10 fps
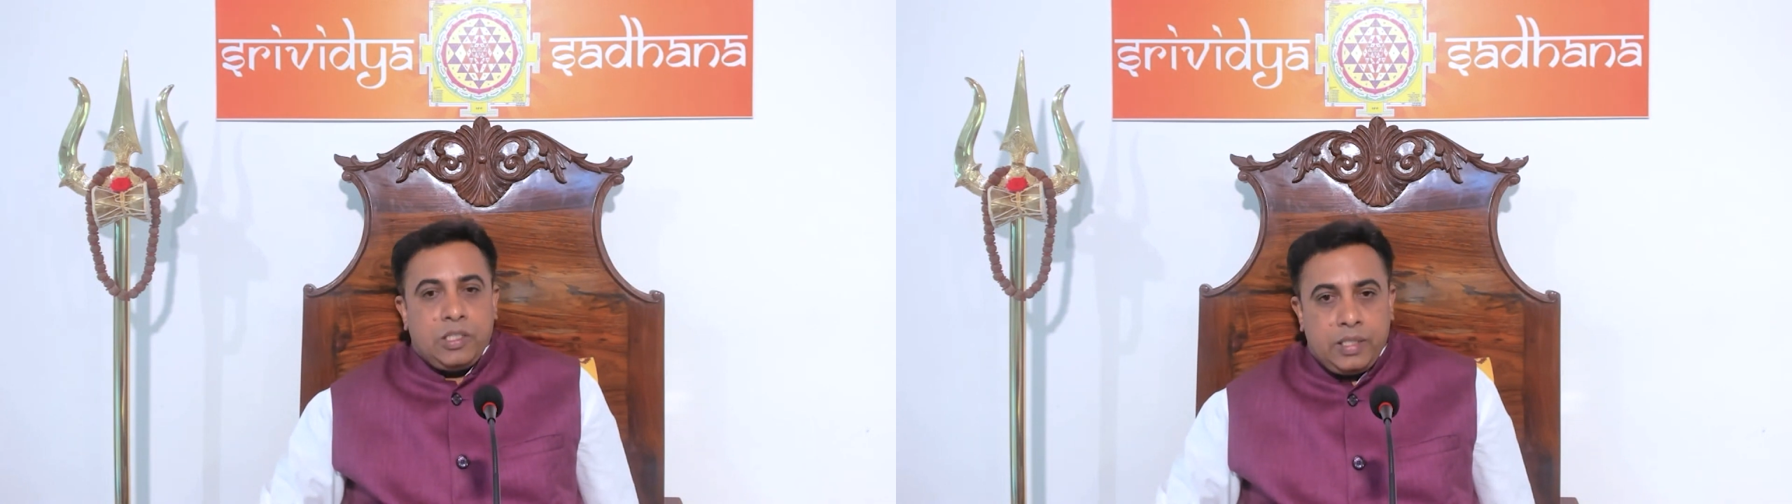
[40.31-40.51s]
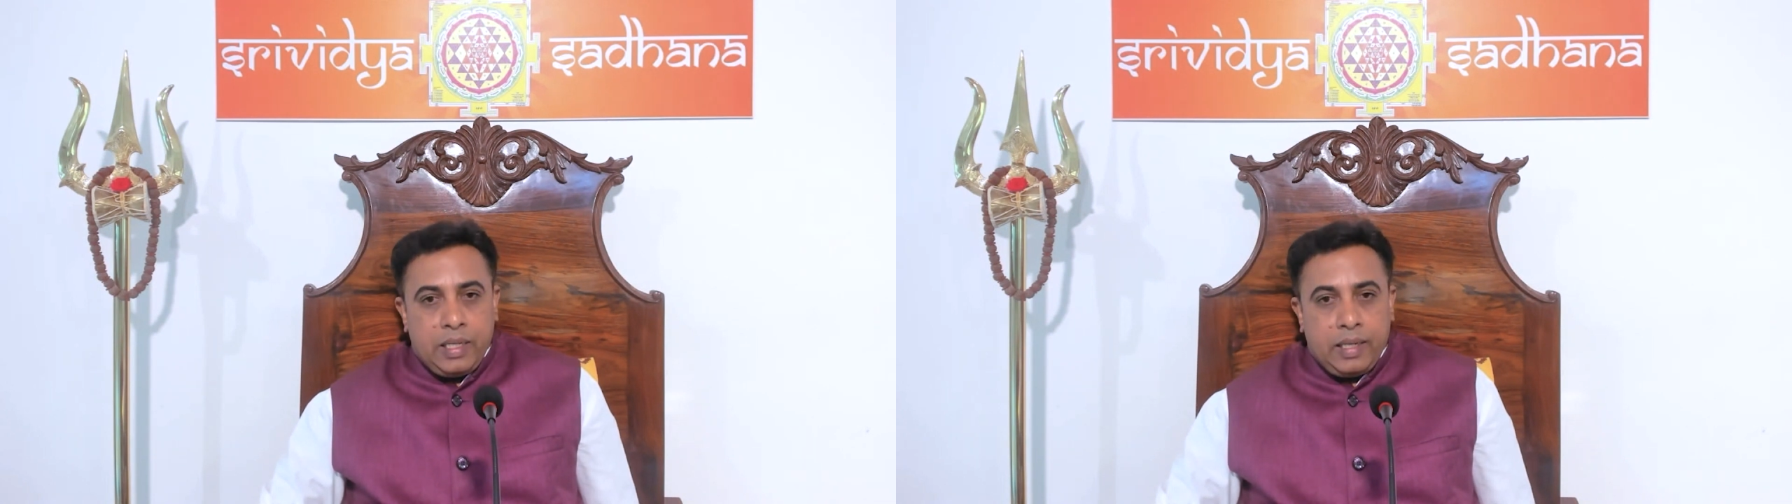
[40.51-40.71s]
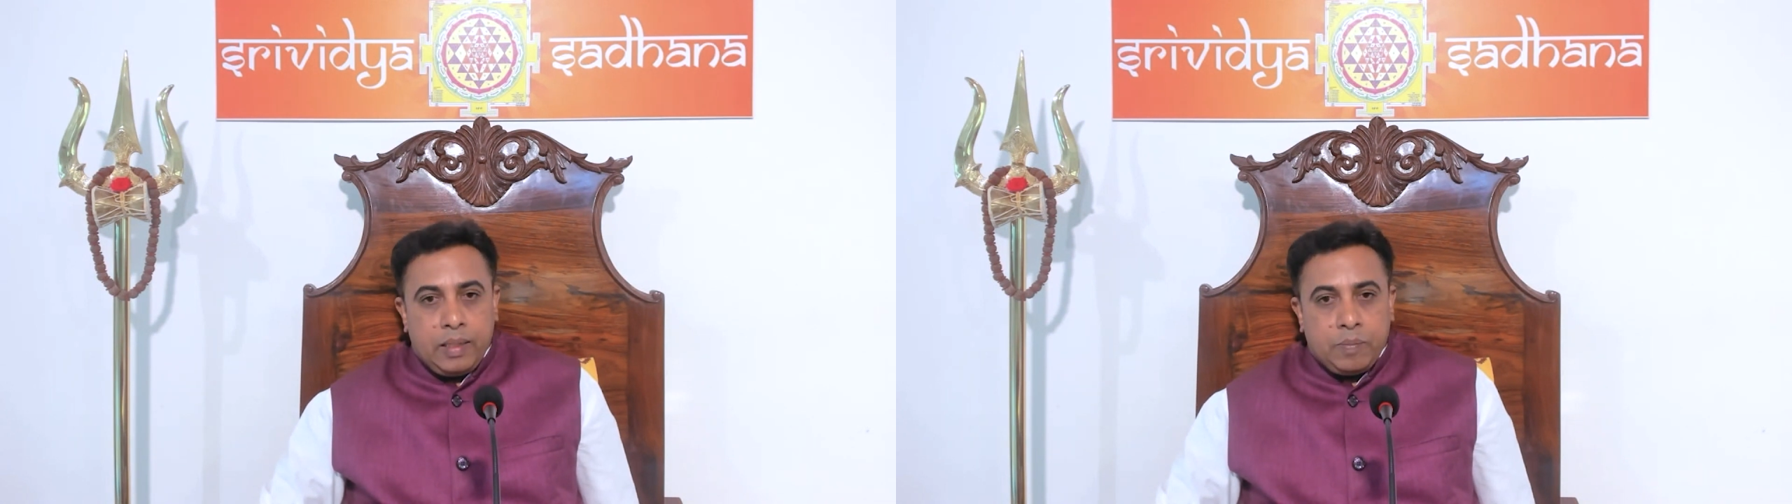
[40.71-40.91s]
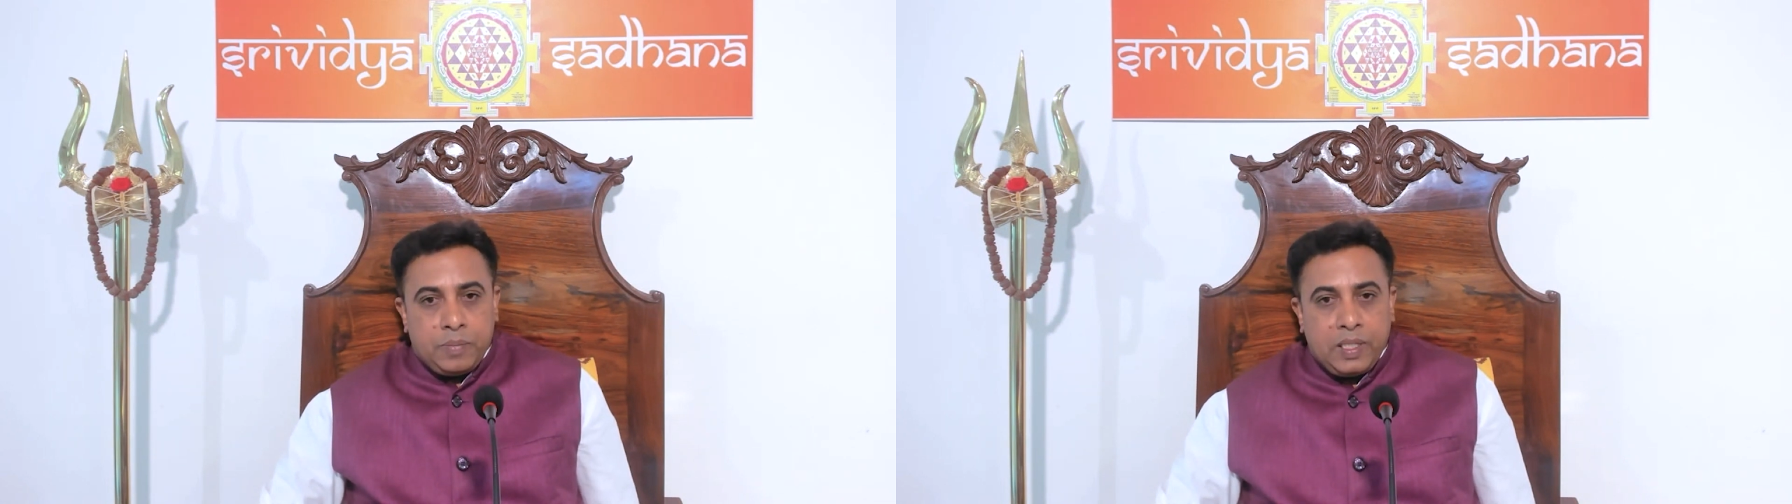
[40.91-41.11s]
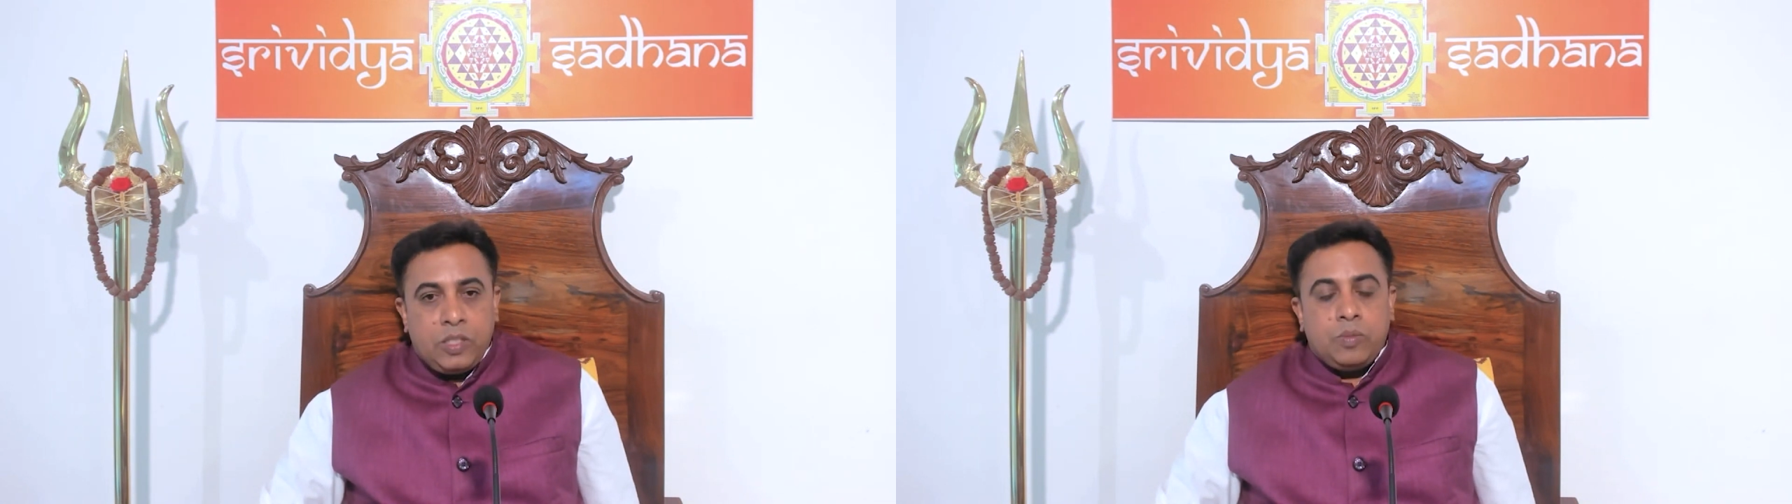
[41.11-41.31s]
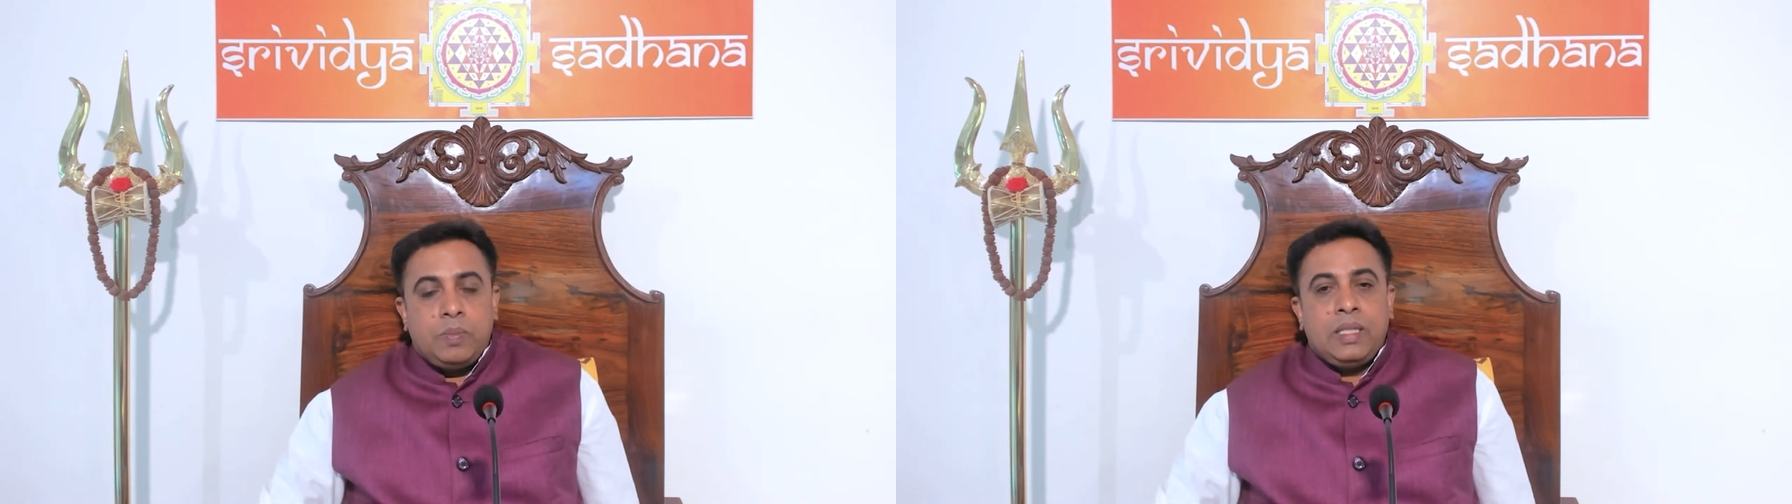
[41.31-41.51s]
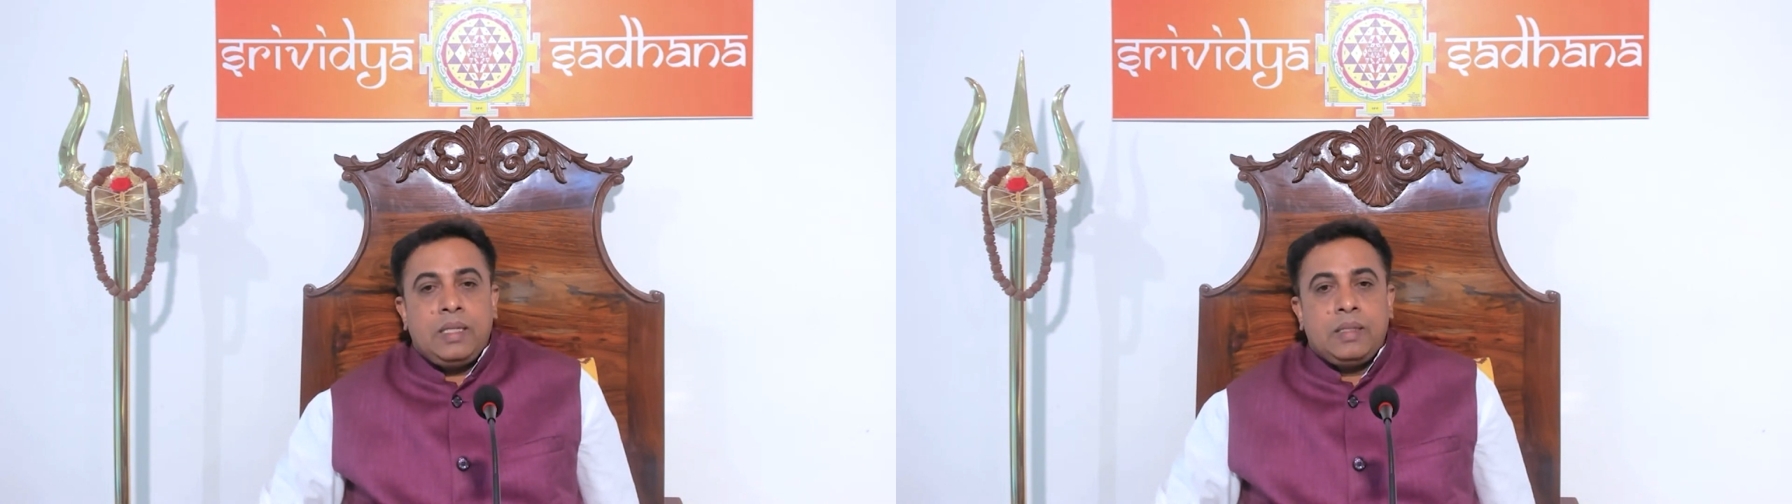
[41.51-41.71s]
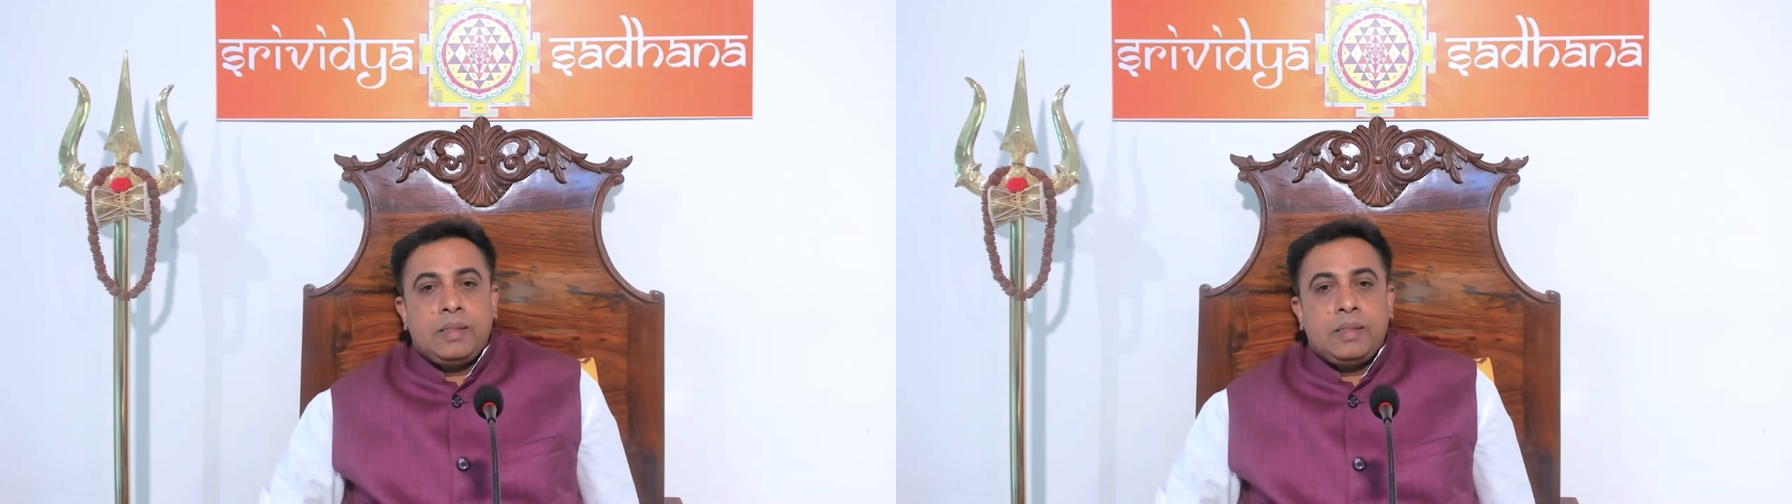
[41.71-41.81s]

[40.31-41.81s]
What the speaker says: sheet, pray to mother,